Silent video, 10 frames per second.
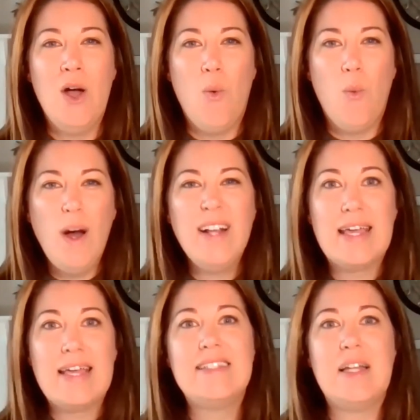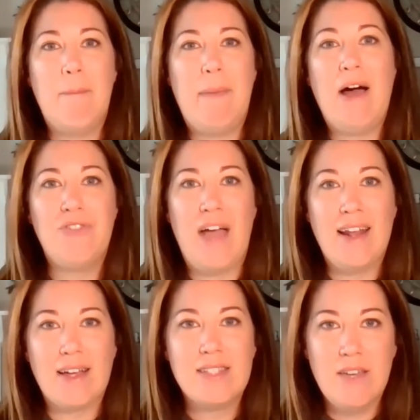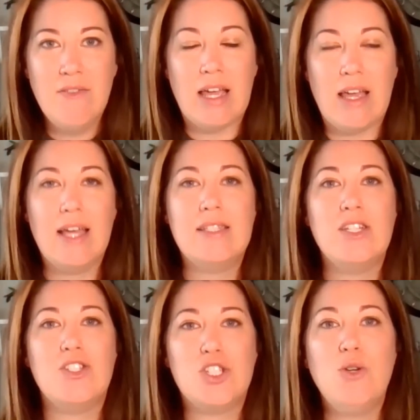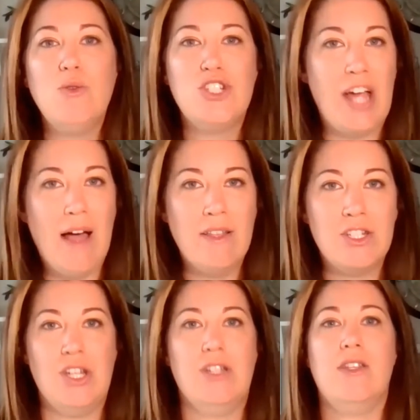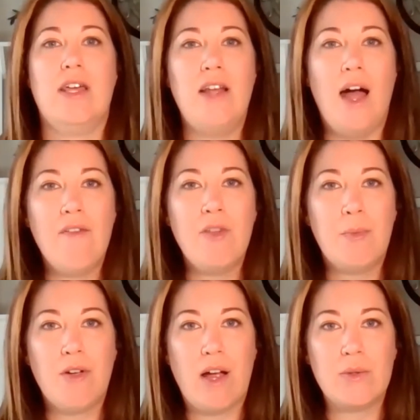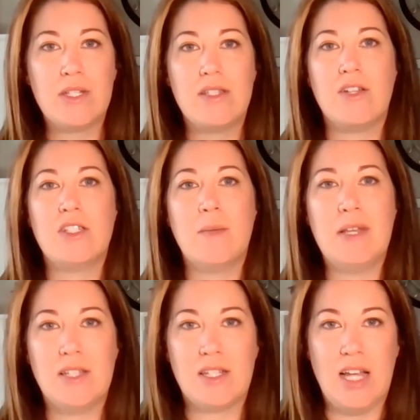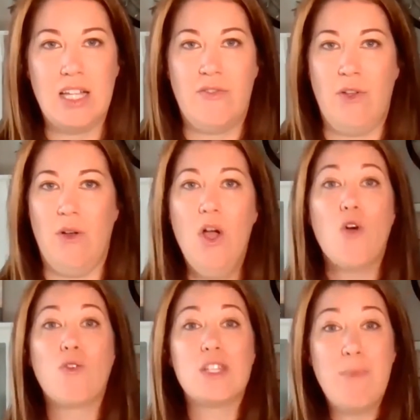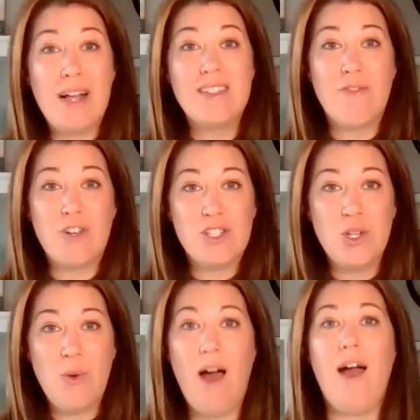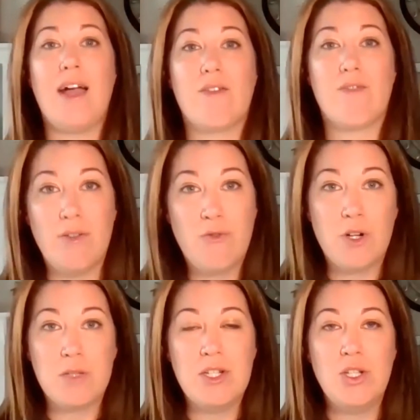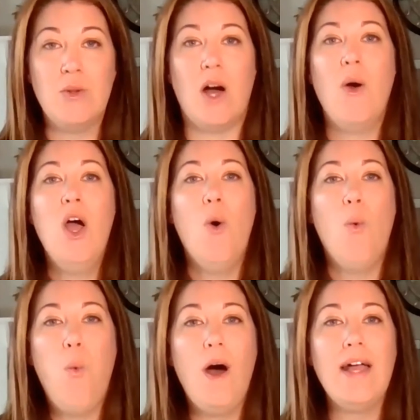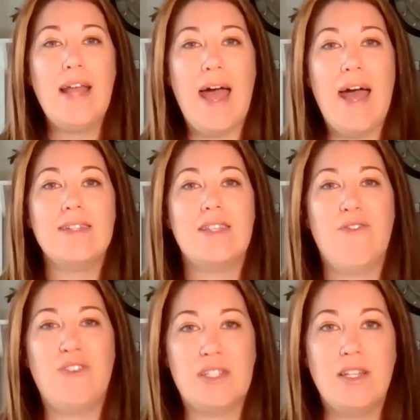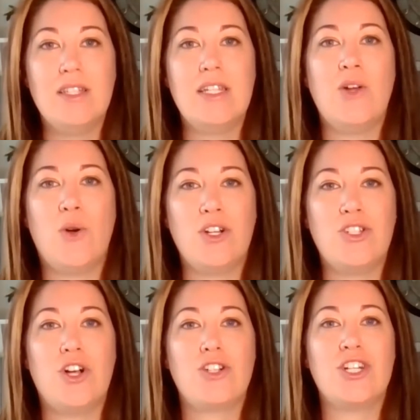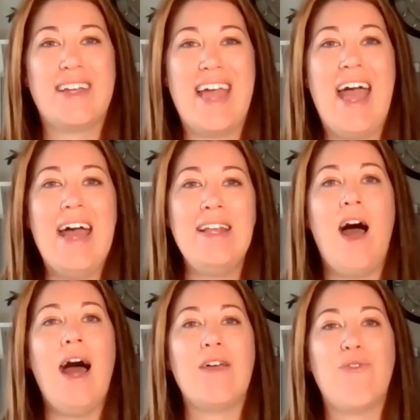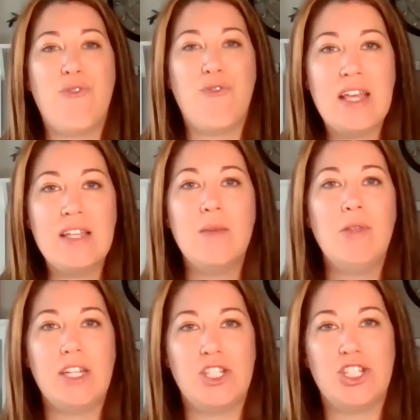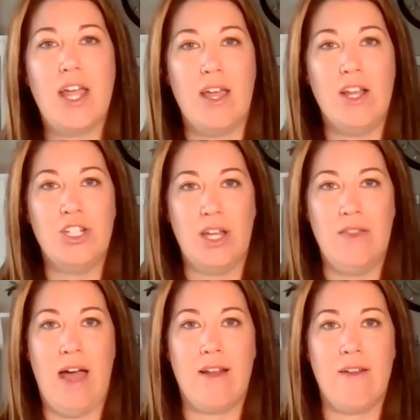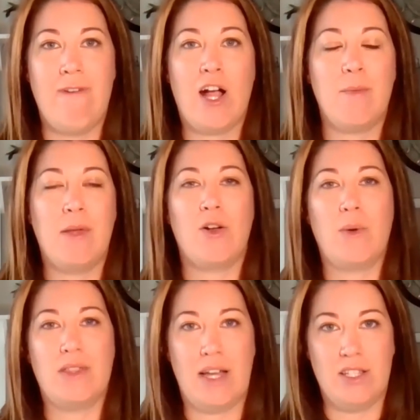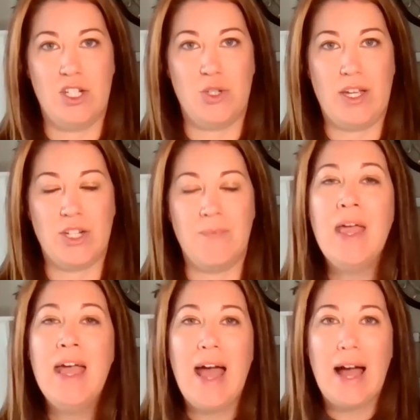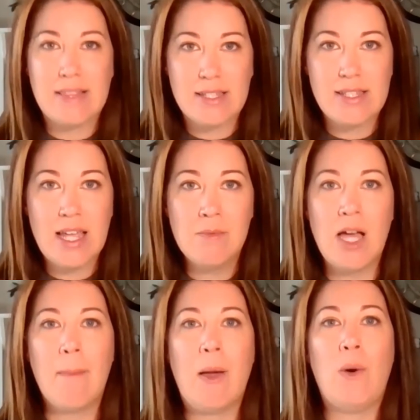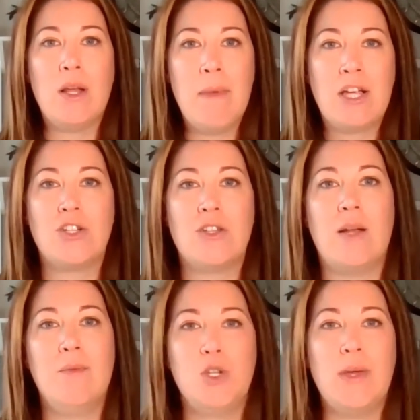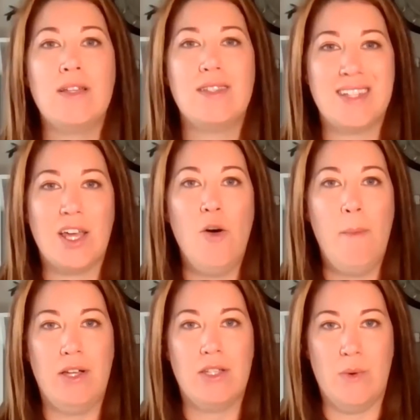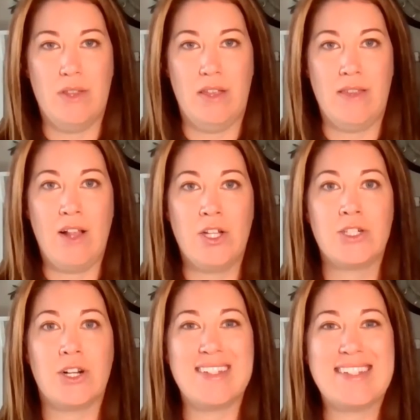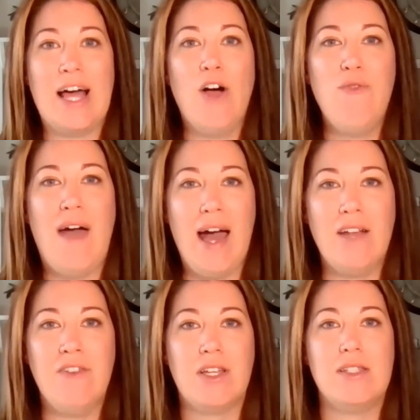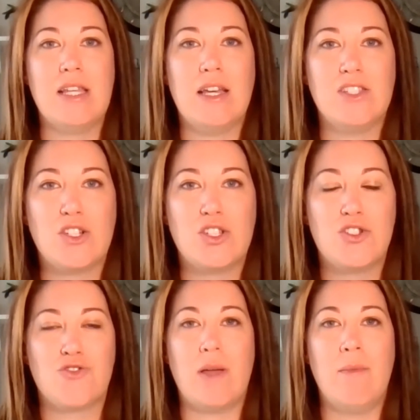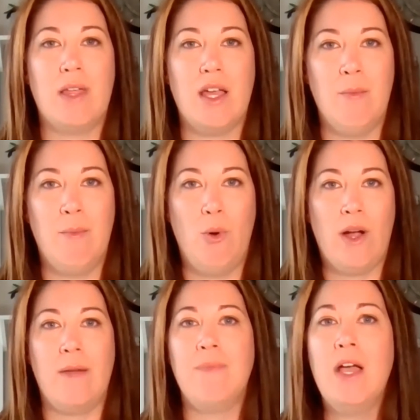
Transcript: What is it about that activity? Is it too challenging? Do they not have the prerequisite skills to be successful? Response effort too high, reinforcement too low? What, as the facilitator or instructor, can I feasibly change in that environment or with that situation? At the same time, I want to make sure that I'm doing skill building within that learner. Self-advocacy is extremely important.